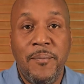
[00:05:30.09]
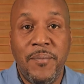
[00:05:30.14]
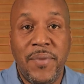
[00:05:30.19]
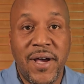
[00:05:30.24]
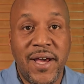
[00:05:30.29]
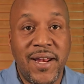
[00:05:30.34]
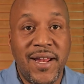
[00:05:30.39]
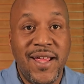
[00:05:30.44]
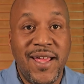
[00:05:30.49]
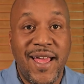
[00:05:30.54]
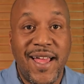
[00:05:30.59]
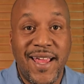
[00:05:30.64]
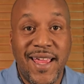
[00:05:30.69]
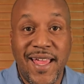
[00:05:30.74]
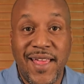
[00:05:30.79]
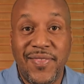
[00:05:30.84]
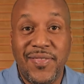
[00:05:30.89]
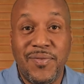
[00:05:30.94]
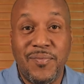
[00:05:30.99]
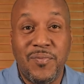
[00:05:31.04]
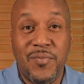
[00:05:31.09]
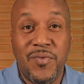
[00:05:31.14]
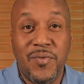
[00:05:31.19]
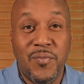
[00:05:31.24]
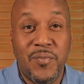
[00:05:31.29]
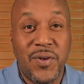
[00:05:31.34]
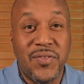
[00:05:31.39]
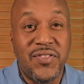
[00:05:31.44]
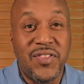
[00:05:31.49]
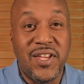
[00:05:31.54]
But again,
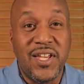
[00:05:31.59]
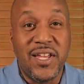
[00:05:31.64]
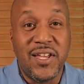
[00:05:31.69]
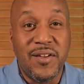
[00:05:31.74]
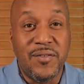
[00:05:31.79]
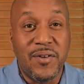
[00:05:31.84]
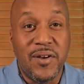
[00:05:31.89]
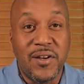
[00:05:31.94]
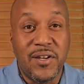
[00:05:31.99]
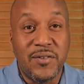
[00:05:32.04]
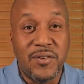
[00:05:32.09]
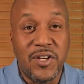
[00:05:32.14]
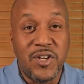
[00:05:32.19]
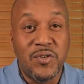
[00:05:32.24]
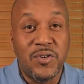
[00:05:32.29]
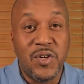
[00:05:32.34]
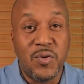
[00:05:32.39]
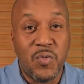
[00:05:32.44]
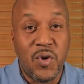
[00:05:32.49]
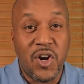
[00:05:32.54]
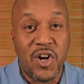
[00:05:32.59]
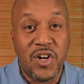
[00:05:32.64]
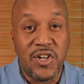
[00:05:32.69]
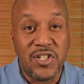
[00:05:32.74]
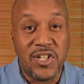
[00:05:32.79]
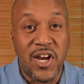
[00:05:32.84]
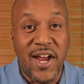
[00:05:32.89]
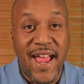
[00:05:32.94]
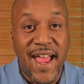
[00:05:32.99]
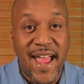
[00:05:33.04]
what the union
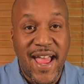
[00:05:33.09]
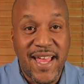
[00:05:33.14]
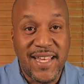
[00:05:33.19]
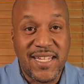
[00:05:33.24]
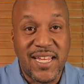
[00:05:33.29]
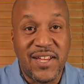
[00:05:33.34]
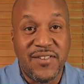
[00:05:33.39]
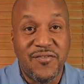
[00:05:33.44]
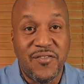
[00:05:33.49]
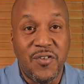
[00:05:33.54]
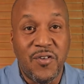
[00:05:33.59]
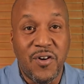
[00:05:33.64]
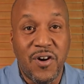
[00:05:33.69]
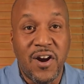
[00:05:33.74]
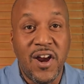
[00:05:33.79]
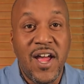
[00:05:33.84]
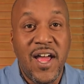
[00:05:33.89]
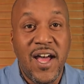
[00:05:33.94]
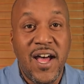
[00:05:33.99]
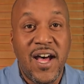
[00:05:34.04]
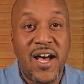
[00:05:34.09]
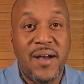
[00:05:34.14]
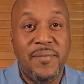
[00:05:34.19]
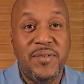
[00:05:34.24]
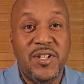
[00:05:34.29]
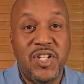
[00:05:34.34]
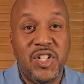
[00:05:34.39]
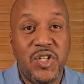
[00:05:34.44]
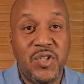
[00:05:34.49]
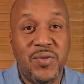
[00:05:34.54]
workers are asking for,
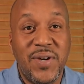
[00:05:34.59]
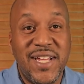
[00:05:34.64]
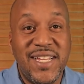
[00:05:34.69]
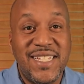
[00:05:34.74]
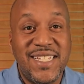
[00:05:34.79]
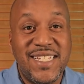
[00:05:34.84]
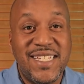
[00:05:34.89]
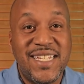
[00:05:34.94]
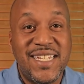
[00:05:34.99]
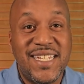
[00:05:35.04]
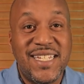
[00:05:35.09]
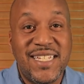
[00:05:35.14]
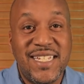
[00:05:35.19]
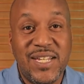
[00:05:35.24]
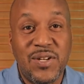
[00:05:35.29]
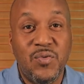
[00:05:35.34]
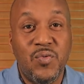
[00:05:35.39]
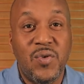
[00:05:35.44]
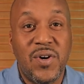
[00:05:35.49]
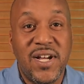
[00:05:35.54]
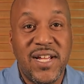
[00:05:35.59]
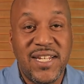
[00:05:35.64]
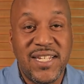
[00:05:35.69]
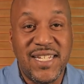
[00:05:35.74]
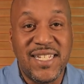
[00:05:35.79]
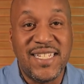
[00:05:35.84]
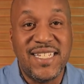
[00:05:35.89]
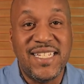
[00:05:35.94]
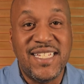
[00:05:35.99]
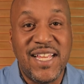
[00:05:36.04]
up to a sixty-one
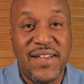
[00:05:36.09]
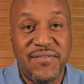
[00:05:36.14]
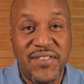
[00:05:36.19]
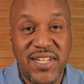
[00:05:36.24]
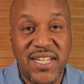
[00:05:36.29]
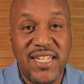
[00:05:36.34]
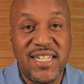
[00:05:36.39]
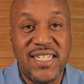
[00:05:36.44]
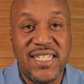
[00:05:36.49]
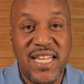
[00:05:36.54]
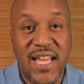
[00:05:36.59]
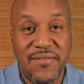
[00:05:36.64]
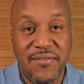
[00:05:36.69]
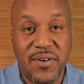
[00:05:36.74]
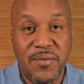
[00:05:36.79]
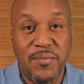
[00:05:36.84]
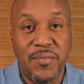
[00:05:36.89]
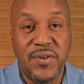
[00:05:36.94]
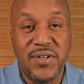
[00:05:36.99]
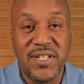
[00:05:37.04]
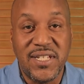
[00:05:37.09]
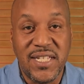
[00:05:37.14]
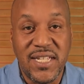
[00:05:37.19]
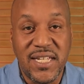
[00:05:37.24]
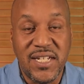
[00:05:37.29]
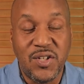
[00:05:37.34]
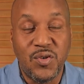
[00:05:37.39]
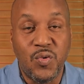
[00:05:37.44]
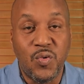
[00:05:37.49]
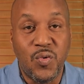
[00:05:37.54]
to seventy-seven
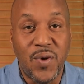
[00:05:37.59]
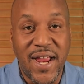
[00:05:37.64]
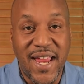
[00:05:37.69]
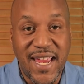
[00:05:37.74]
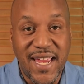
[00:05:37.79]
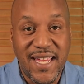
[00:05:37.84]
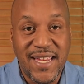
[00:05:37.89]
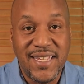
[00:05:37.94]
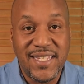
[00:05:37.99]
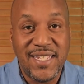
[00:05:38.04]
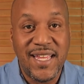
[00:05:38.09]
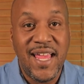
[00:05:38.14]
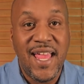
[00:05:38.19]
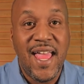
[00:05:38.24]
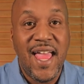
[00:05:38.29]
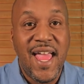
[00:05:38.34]
percent raise,